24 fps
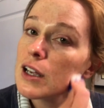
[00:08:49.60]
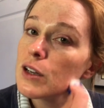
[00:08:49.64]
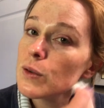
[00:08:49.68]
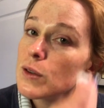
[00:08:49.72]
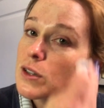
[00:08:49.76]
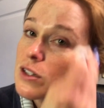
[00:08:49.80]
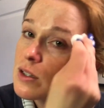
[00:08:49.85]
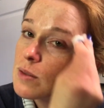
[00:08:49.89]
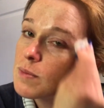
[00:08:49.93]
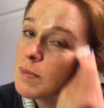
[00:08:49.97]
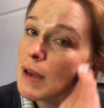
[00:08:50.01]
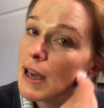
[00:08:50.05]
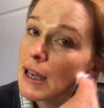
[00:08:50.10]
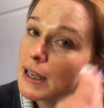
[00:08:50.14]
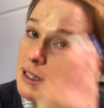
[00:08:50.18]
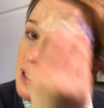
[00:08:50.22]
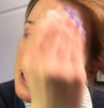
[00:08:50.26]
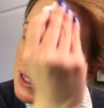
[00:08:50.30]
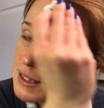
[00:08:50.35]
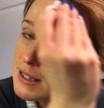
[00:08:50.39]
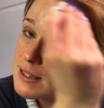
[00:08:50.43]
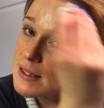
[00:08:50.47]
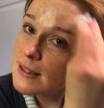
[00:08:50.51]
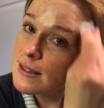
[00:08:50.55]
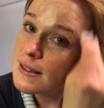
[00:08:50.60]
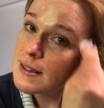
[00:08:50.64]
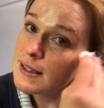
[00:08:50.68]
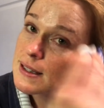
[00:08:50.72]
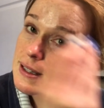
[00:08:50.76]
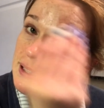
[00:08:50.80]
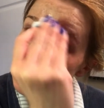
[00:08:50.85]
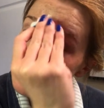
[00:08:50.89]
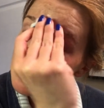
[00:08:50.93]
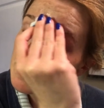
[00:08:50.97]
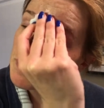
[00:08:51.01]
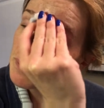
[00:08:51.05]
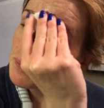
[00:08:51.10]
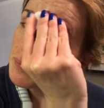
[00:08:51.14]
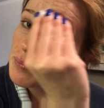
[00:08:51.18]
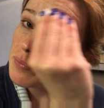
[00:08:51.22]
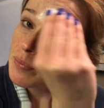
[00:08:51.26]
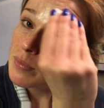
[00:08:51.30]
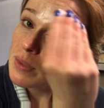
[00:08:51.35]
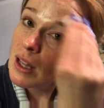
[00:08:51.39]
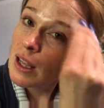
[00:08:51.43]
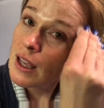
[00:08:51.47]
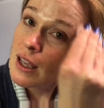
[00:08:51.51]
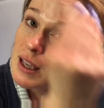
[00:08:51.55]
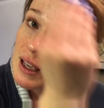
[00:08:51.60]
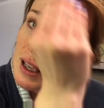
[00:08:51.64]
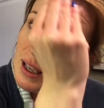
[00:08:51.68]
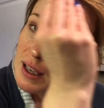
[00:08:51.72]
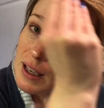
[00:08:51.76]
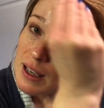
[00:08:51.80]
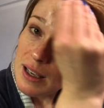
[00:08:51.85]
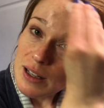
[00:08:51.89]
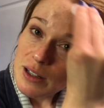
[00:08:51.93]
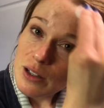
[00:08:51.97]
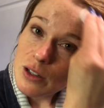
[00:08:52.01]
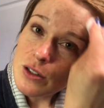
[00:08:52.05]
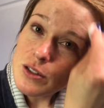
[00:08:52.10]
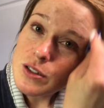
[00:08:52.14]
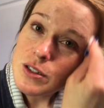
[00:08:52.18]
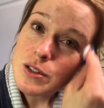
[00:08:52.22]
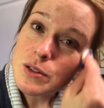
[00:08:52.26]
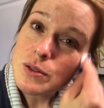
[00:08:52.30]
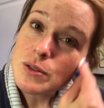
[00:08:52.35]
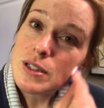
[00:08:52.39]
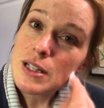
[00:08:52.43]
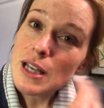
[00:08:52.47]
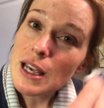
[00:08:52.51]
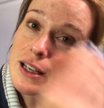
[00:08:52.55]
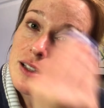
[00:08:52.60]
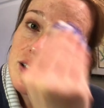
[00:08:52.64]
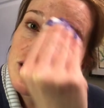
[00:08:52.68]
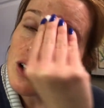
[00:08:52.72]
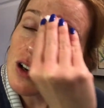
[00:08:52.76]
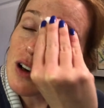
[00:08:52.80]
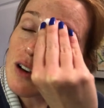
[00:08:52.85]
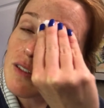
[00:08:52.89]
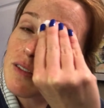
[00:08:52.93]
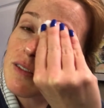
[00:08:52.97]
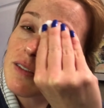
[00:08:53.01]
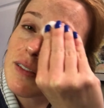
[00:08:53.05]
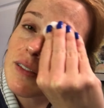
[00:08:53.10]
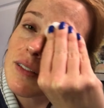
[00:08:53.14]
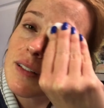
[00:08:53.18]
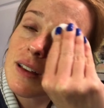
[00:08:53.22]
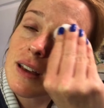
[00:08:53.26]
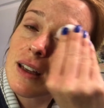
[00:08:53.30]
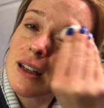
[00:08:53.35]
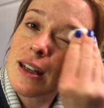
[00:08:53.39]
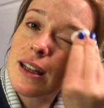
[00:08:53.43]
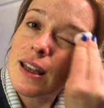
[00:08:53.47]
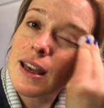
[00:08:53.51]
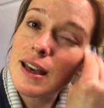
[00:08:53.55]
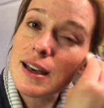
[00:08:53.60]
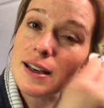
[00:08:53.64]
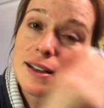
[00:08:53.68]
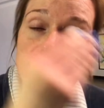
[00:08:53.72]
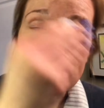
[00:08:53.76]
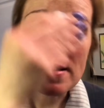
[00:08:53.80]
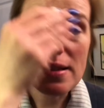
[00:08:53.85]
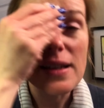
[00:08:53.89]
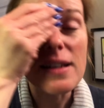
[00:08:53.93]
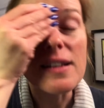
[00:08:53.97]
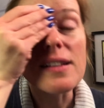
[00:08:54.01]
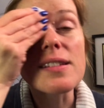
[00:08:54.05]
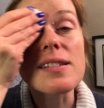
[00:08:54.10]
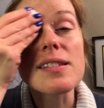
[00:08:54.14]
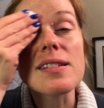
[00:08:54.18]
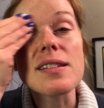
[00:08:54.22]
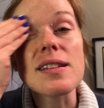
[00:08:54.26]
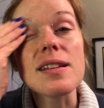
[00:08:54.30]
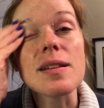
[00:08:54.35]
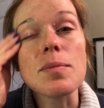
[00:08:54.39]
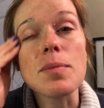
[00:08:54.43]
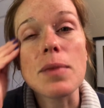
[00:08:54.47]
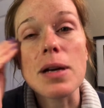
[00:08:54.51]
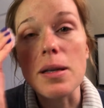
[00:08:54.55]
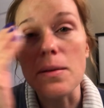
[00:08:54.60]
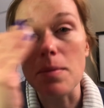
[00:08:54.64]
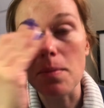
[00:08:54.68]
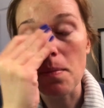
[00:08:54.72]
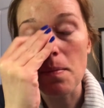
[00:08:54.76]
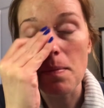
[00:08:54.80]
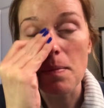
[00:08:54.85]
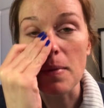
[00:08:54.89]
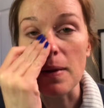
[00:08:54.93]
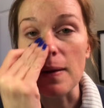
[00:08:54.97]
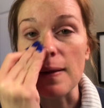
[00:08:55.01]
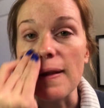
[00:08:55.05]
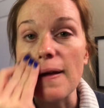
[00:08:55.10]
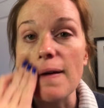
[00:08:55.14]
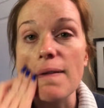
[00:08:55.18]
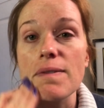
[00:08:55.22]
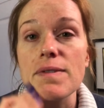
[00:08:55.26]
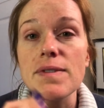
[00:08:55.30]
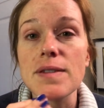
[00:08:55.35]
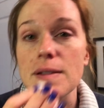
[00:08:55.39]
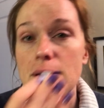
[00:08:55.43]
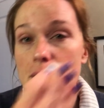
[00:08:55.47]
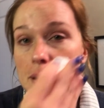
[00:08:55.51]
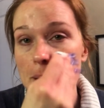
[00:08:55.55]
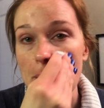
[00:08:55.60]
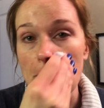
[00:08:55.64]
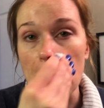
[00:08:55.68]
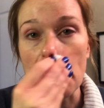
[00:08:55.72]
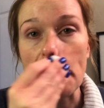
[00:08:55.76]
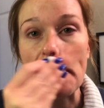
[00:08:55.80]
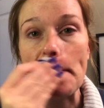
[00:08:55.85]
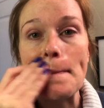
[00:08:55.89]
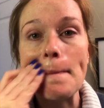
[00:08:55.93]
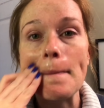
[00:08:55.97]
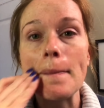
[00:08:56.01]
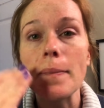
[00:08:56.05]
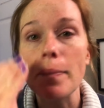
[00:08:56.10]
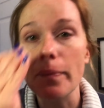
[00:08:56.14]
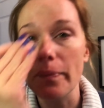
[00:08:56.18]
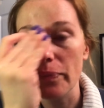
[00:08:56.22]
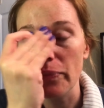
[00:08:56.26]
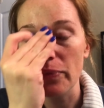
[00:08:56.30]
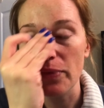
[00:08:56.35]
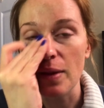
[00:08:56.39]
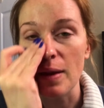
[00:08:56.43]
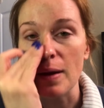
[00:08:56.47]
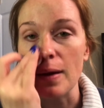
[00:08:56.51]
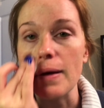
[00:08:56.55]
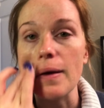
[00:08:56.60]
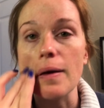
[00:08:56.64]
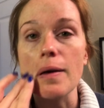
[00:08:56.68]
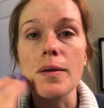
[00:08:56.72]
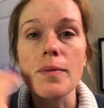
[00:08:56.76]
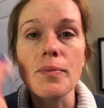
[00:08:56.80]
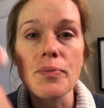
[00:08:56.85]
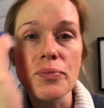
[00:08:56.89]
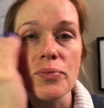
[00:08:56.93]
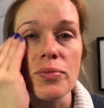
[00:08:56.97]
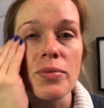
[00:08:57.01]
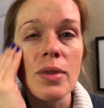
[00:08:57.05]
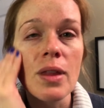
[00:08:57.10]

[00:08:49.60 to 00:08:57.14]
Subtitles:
hydration back into the skin. It also takes off any excess that might be left there.